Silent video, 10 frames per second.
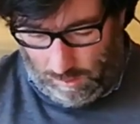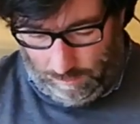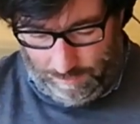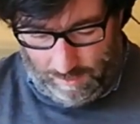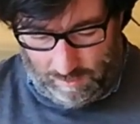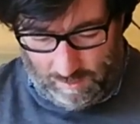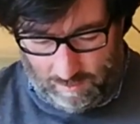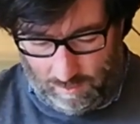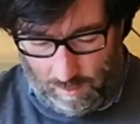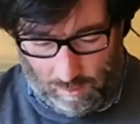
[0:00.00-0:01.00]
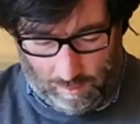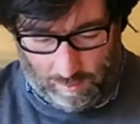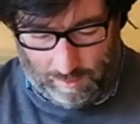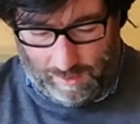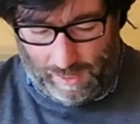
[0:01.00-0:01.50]
I think these
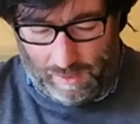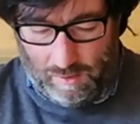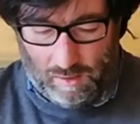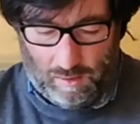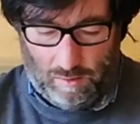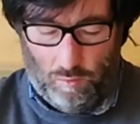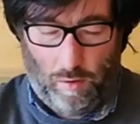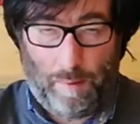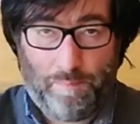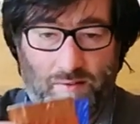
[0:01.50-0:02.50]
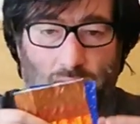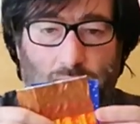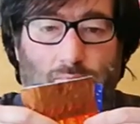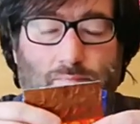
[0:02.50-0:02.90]
are candy wraps.